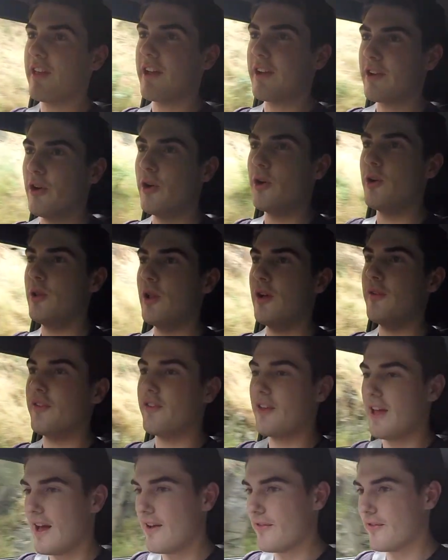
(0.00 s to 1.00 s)
that
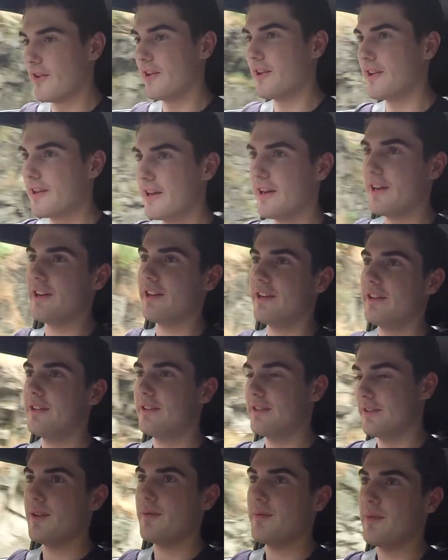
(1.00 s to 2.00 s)
coilovers have on a car.
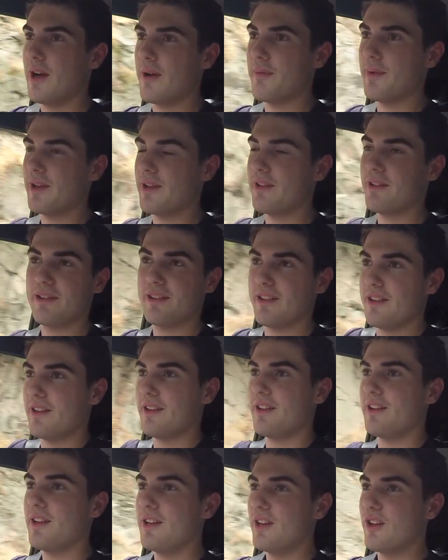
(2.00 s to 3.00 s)
But I mean,
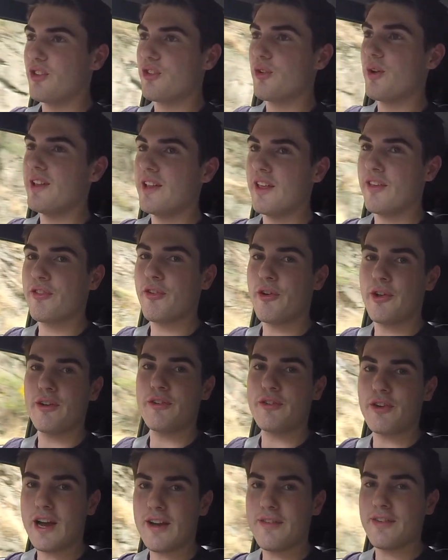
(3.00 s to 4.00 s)
doing this sort of
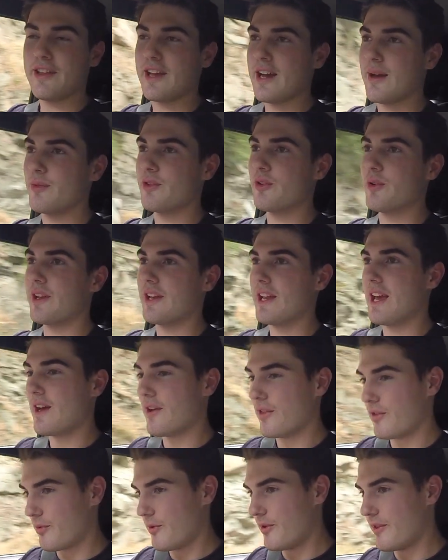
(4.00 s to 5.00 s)
driving that I'm doing
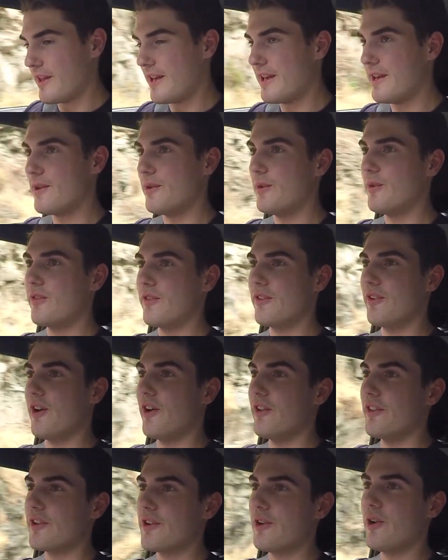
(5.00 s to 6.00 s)
now through the hills
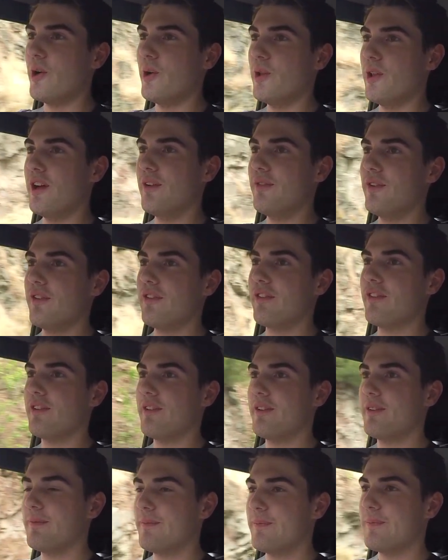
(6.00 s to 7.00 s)
on the coilovers,
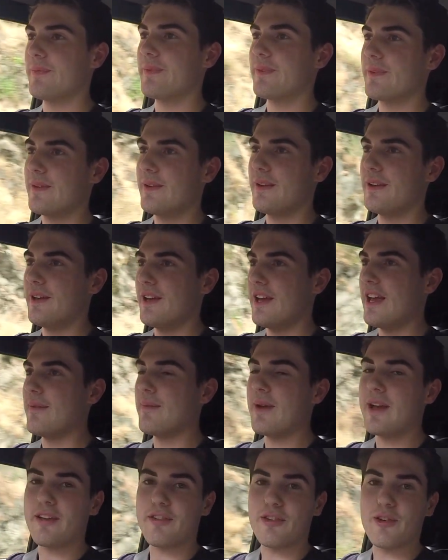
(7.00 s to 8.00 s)
it
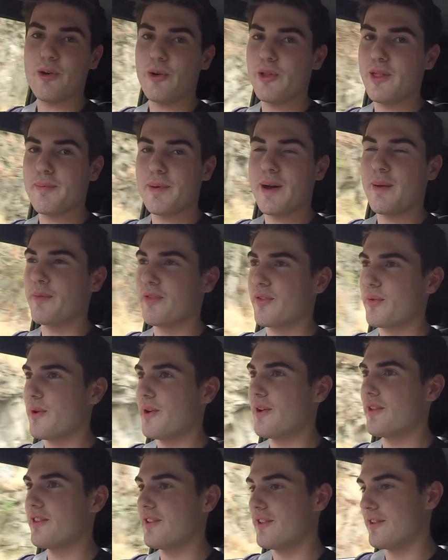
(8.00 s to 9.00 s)
makes all the bumps
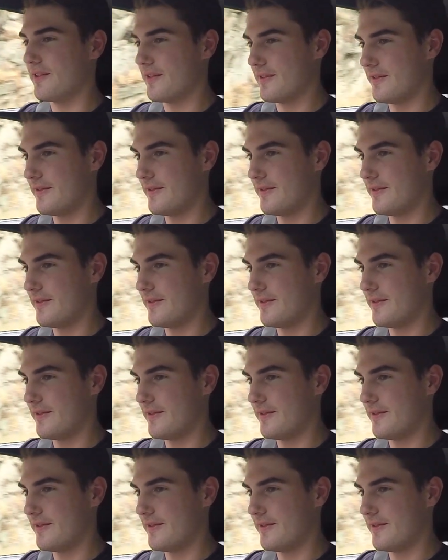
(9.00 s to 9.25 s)
worth it.